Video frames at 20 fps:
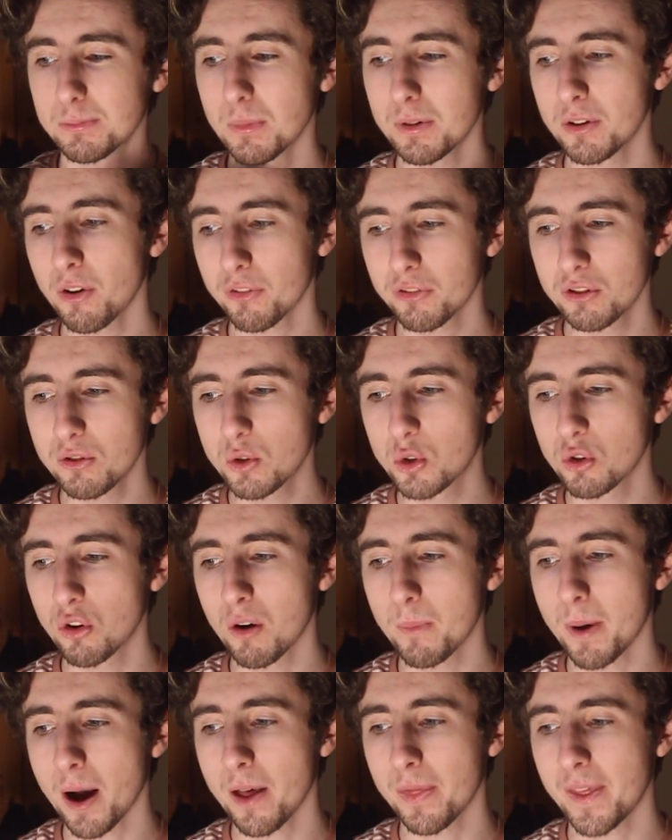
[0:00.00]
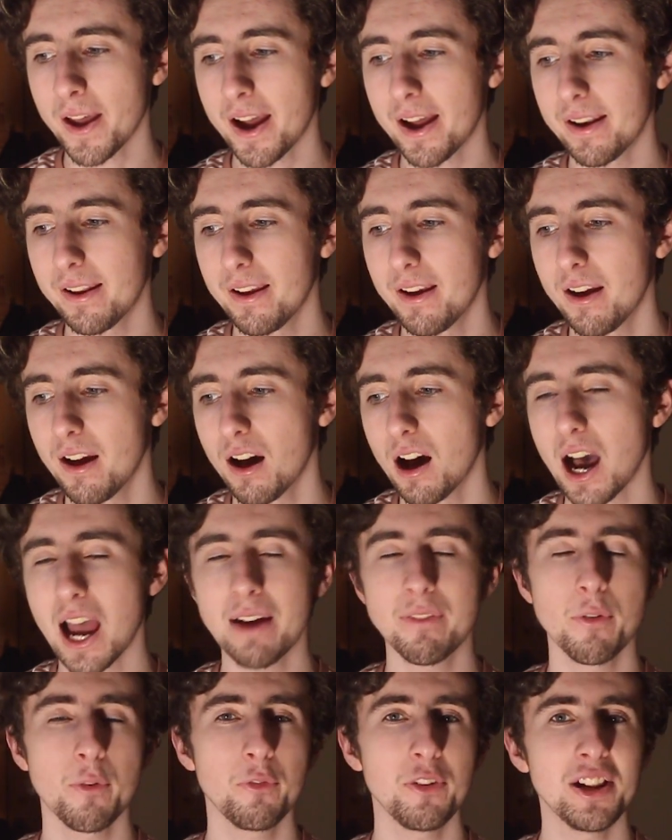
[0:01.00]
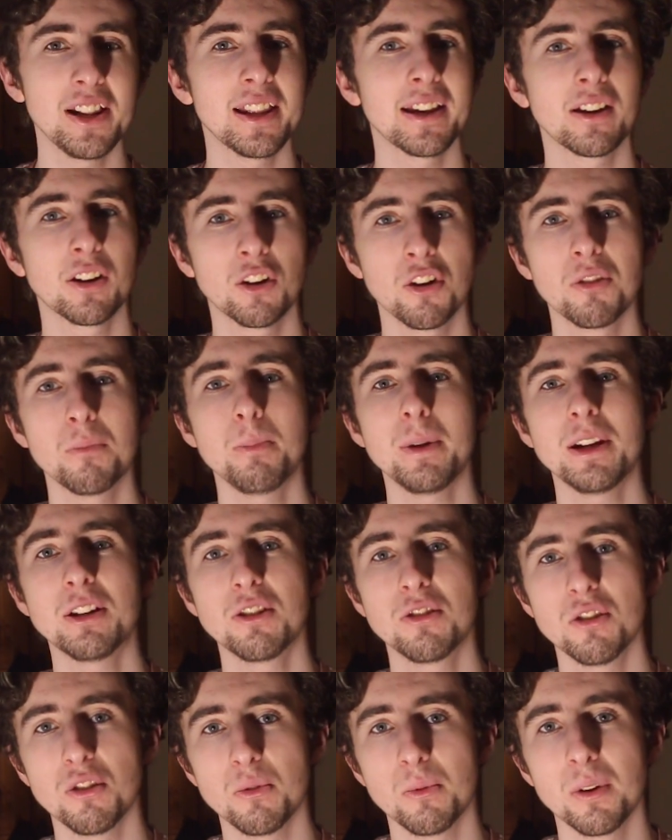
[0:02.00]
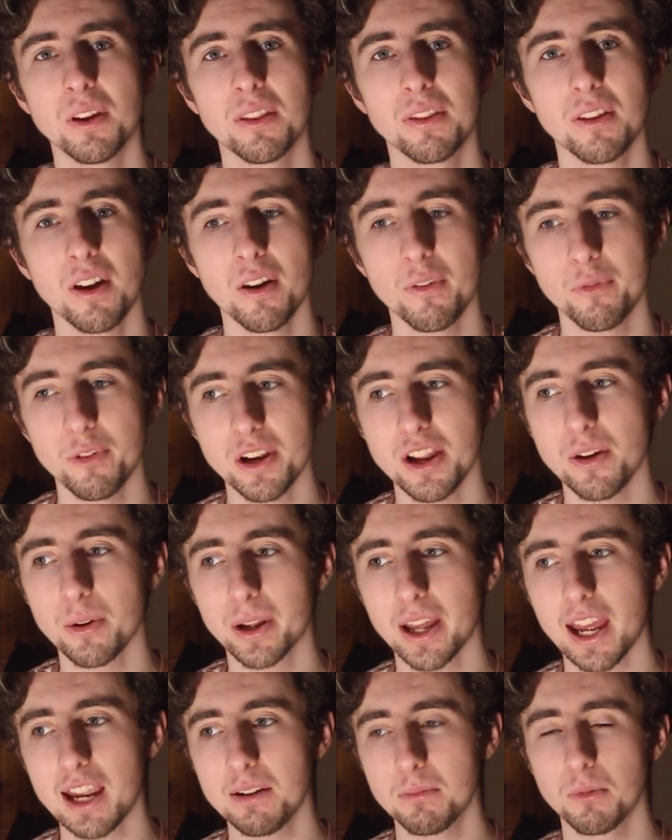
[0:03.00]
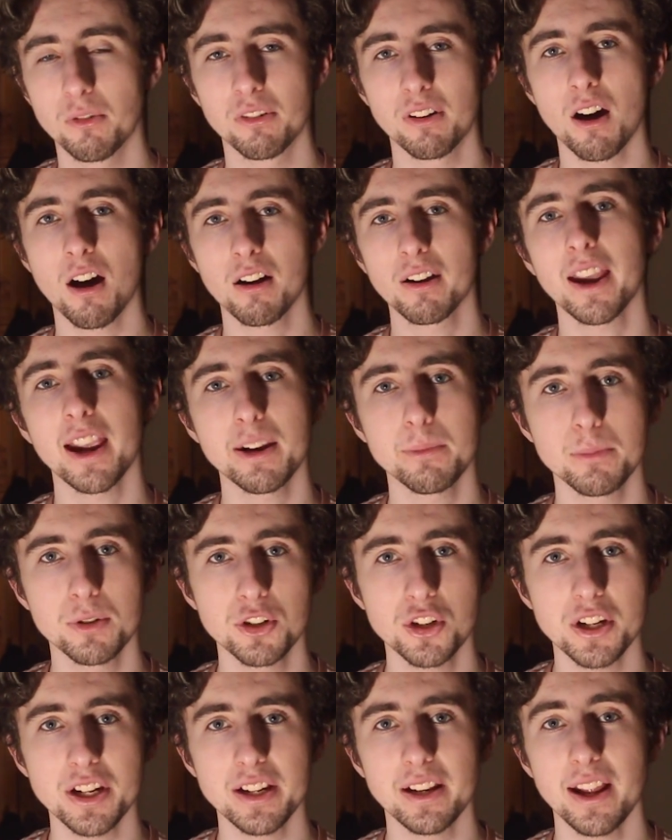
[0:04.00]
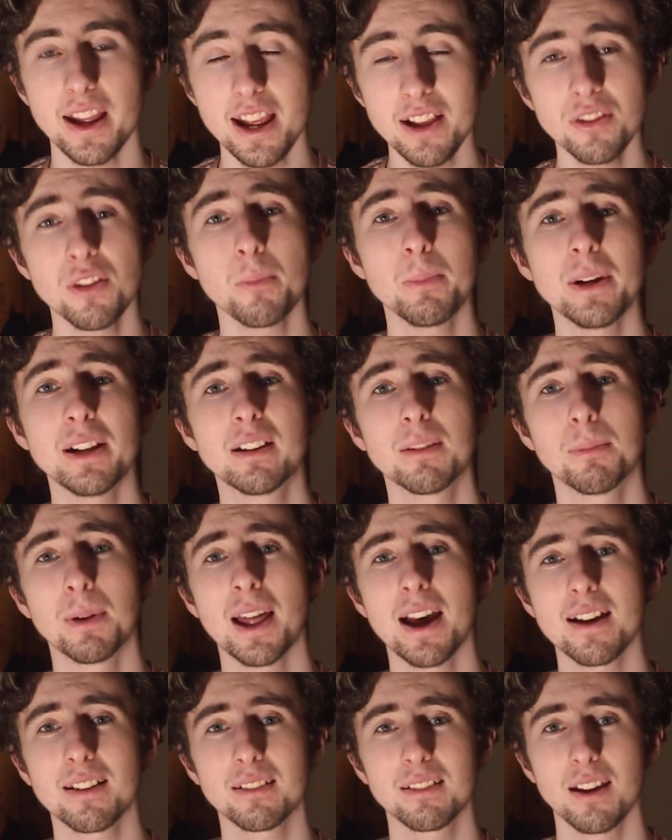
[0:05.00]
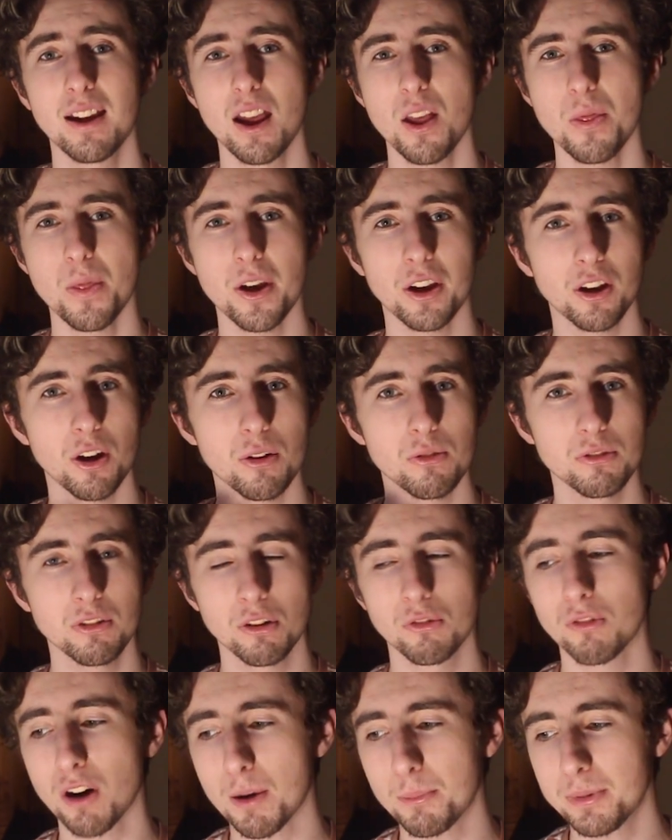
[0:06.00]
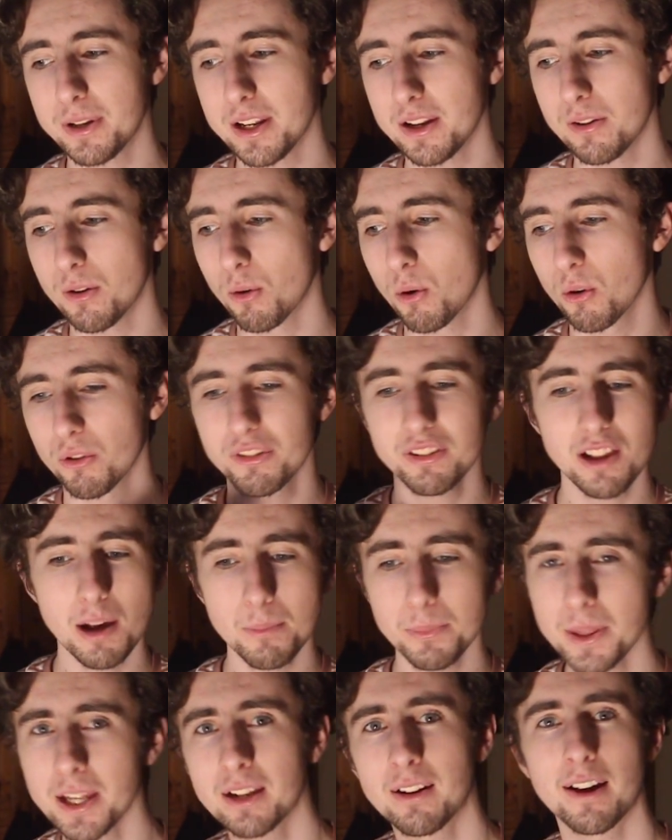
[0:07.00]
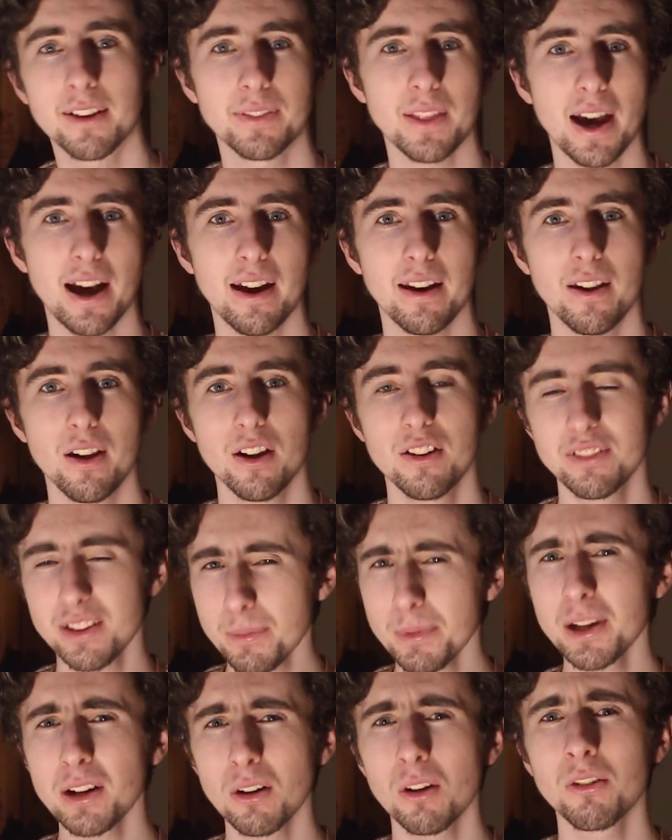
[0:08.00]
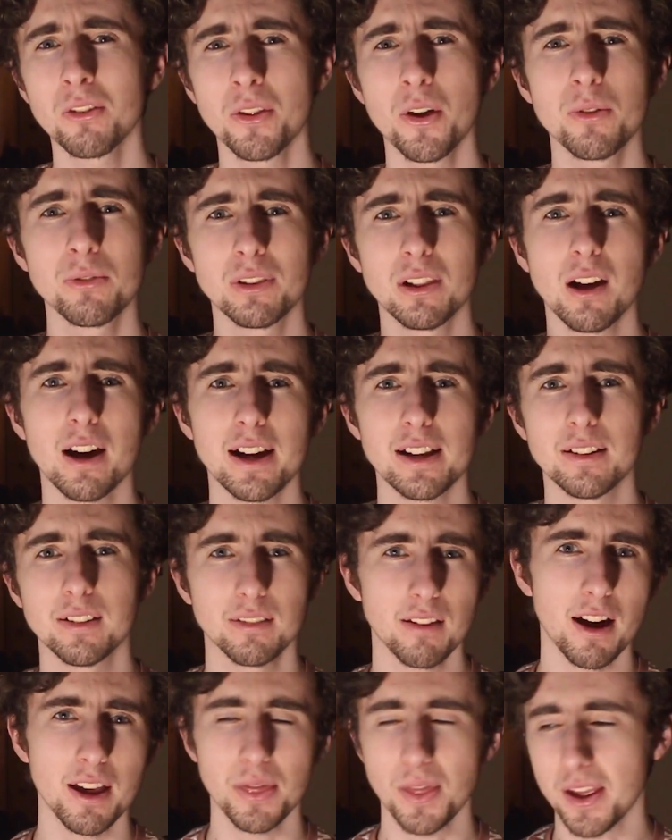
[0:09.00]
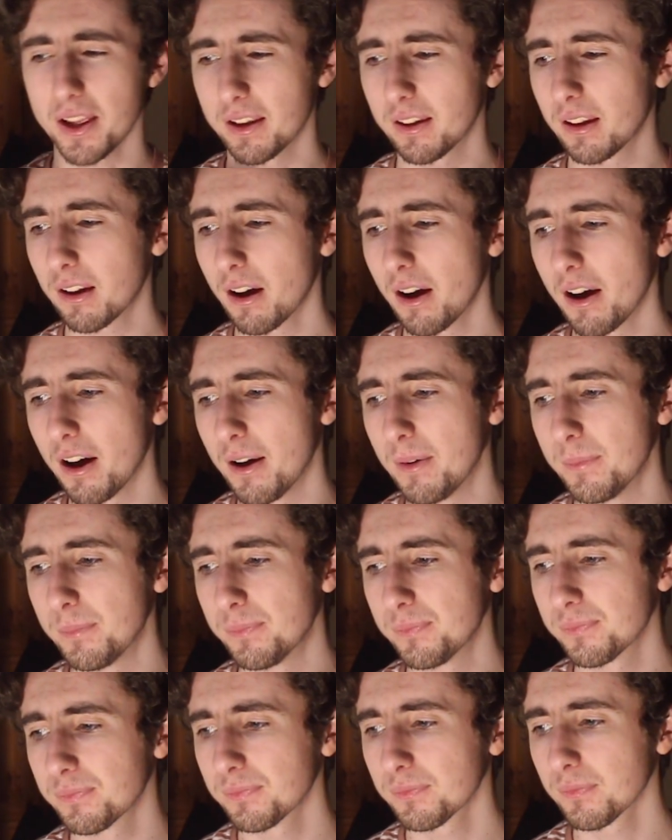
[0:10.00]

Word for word: Not too sure about that. I have a feeling it could be to do with a video game or an arcade machine in the Pizzaplex that goes corrupted or something like that. Something along those lines, I think. Um,